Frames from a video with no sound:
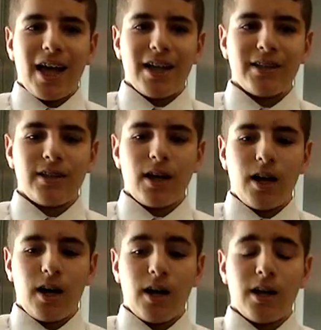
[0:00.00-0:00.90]
And
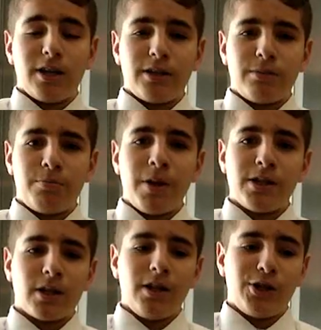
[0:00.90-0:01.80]
it
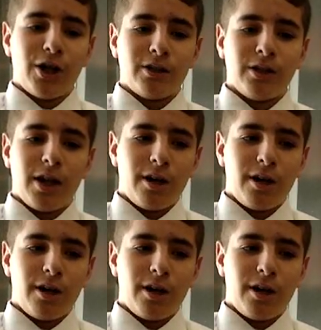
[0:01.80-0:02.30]
basically started